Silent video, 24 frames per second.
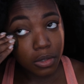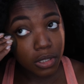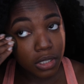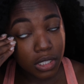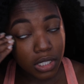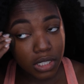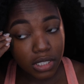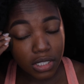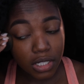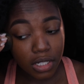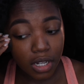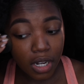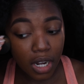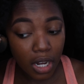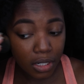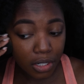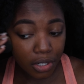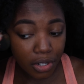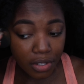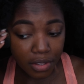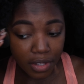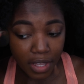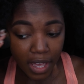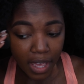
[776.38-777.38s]
because the
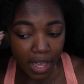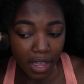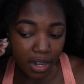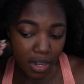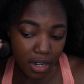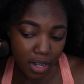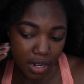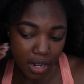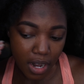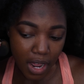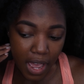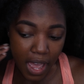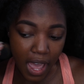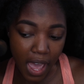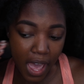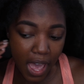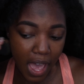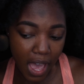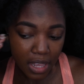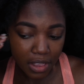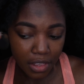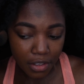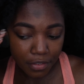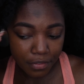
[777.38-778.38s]
color that I
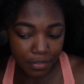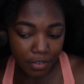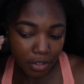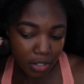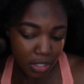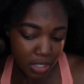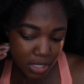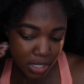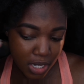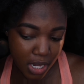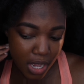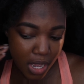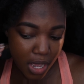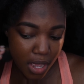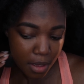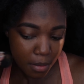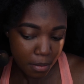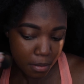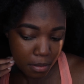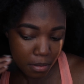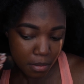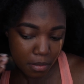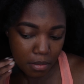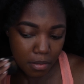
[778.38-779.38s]
had the first
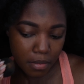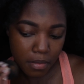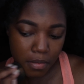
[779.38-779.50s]
time